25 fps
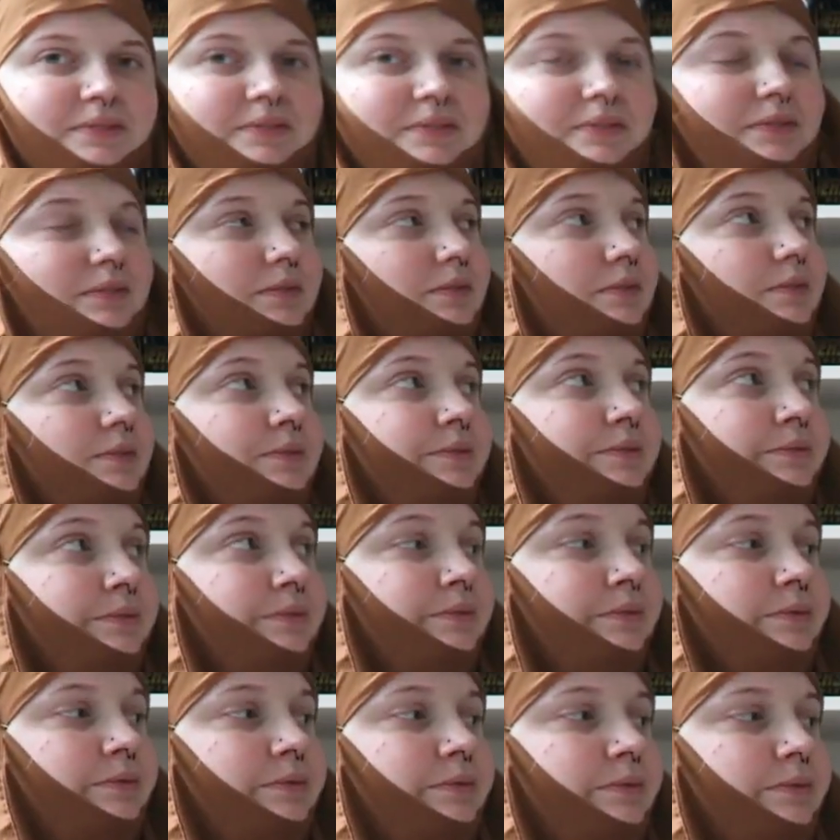
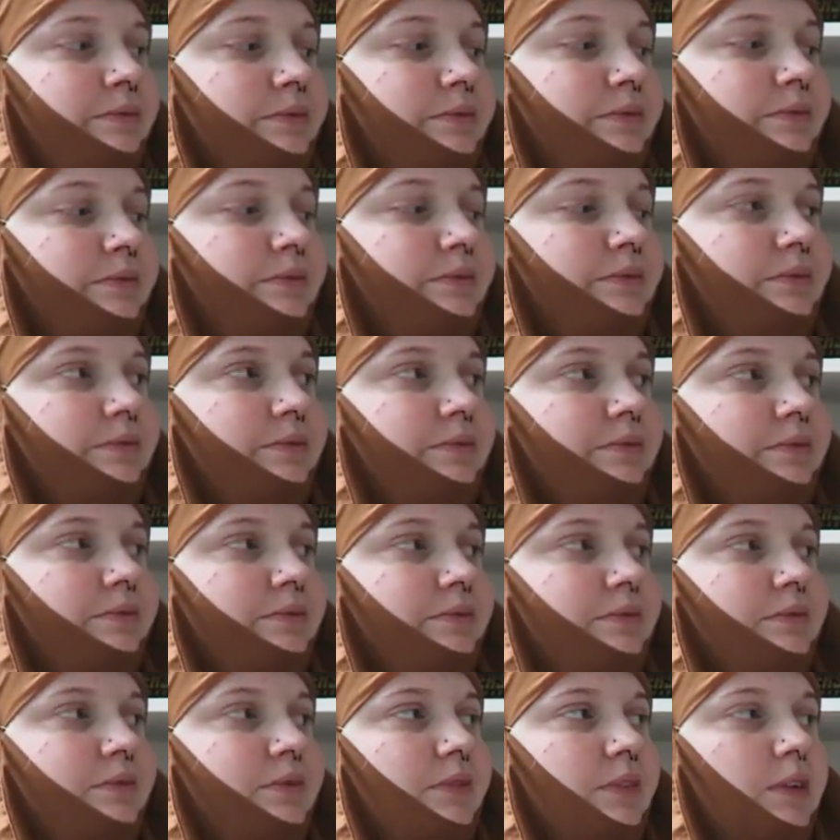
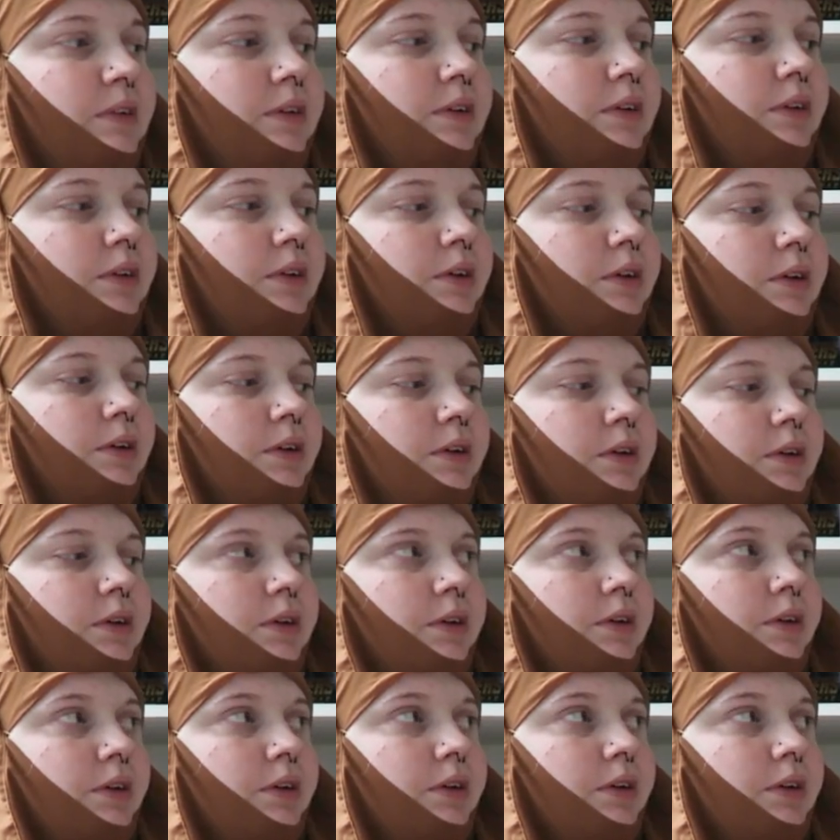
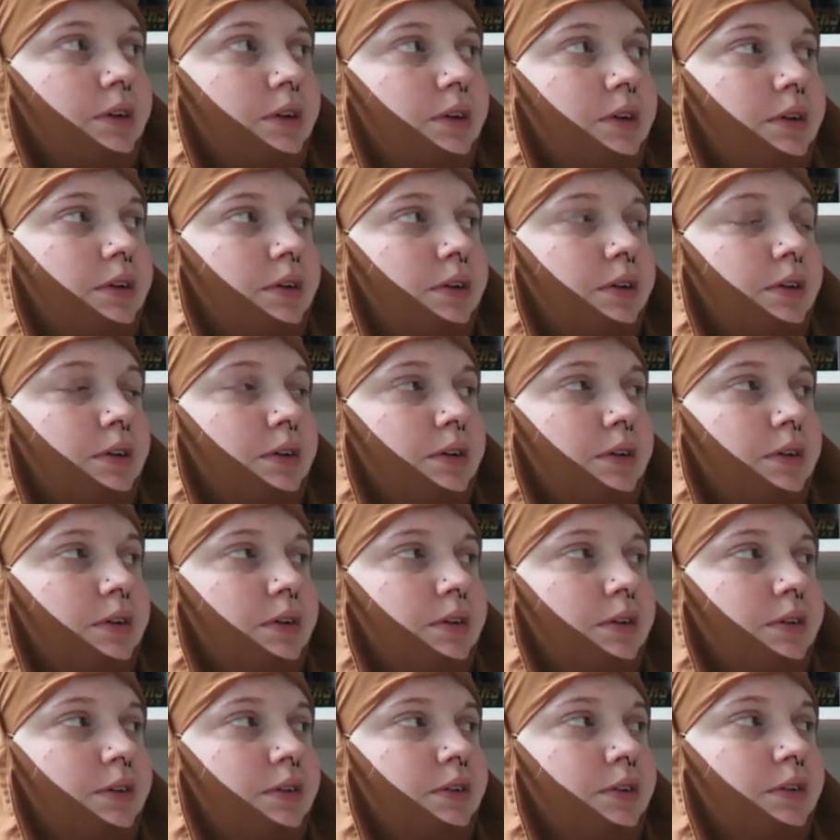
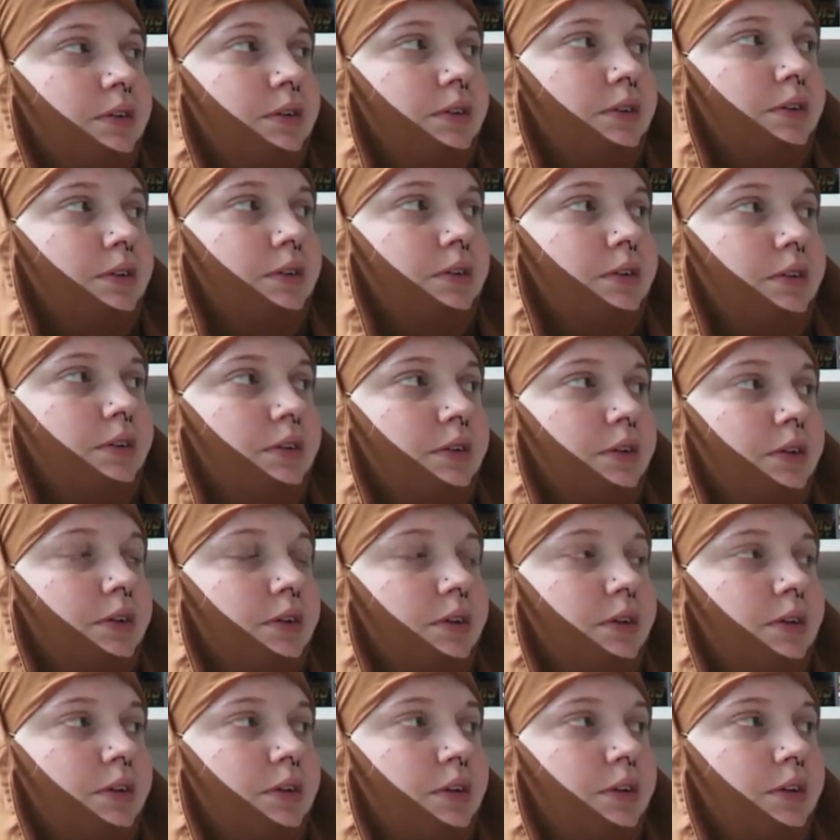
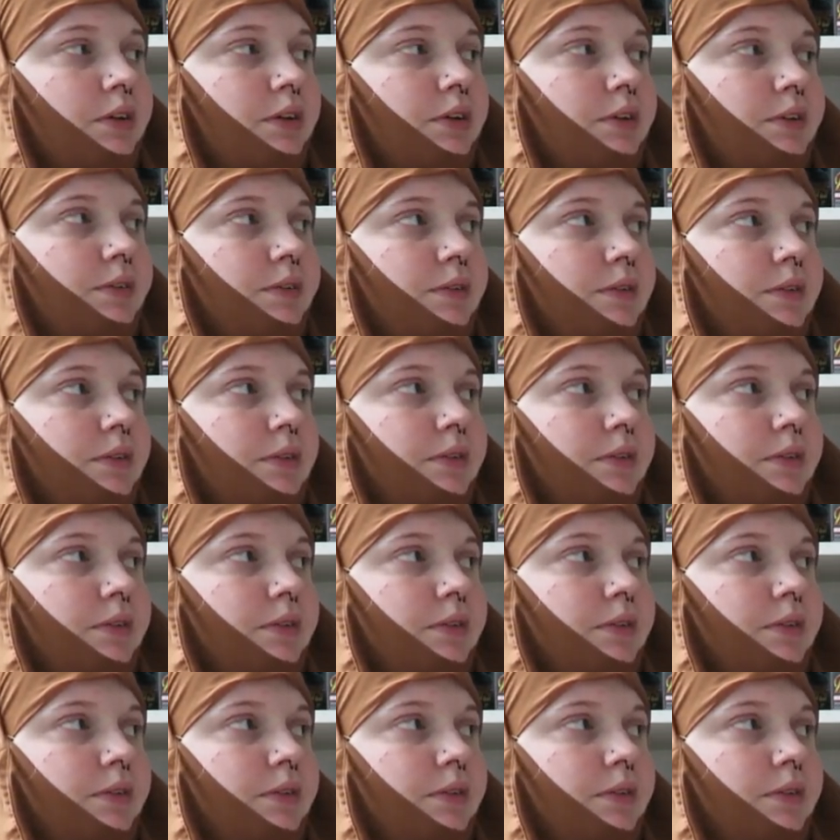No words are spoken by the person on screen.